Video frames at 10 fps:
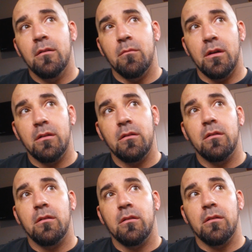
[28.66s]
But
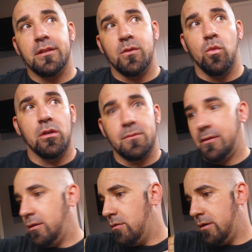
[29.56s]
lots of work's
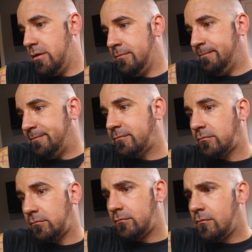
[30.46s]
been going on.
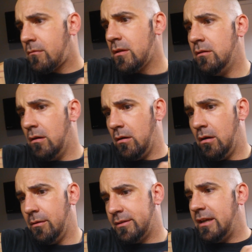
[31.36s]

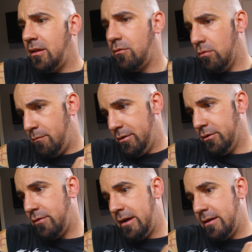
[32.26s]
I'll take you through a
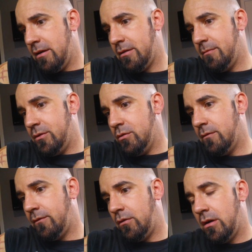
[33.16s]
build right now that I'm
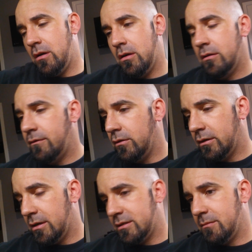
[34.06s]
doing for a
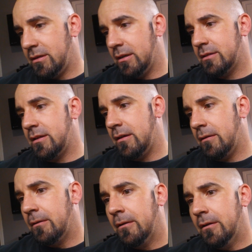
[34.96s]
custom
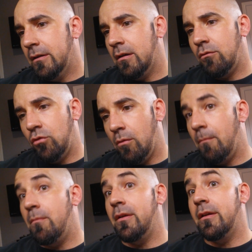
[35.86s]
kickstand, a
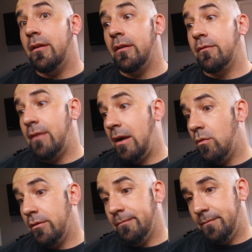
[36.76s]
real big fat
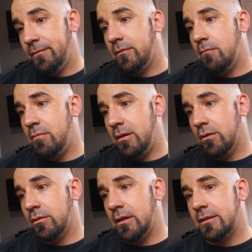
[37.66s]
one, big
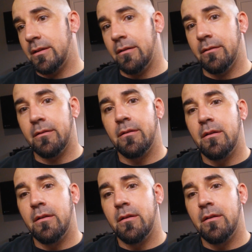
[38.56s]
old kickstand,